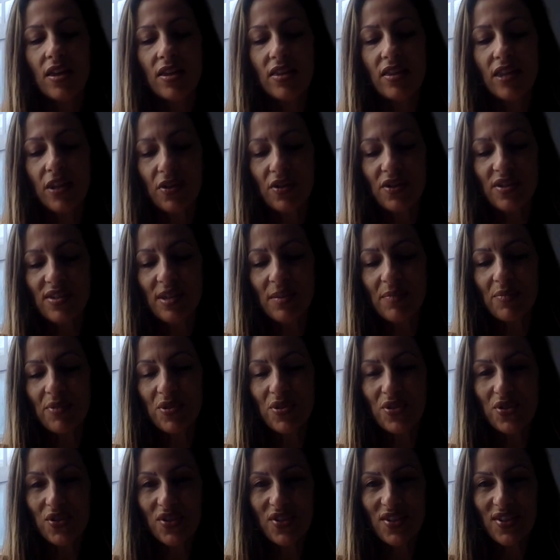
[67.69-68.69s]
There are some
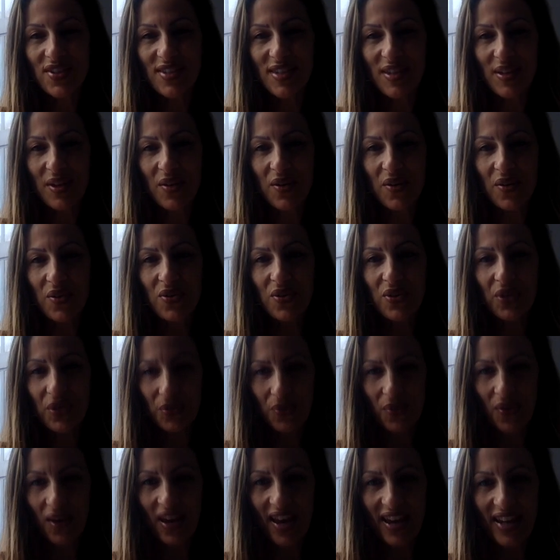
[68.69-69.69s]
students, and I know you can
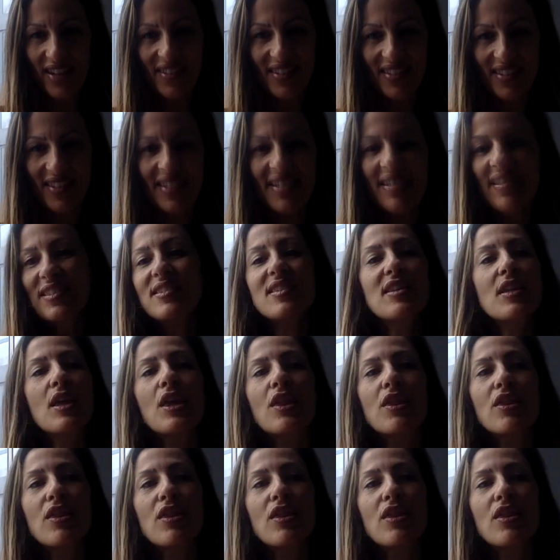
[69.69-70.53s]
relate to this,